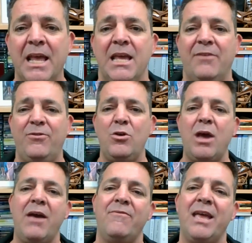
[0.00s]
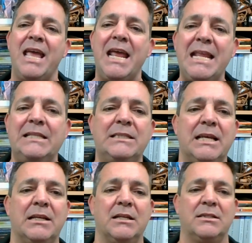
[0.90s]
If you have any
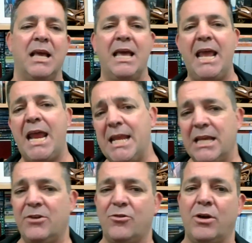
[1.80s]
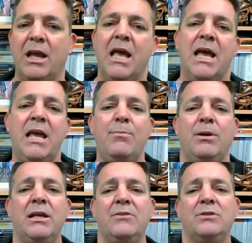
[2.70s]
sickness, any injury, he
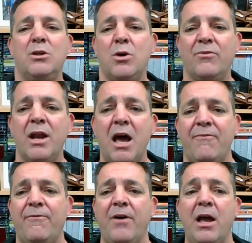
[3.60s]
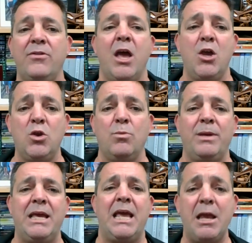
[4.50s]
believes that you have enough faith, you'll
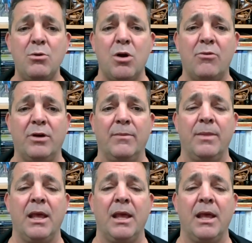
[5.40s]
be healed of it.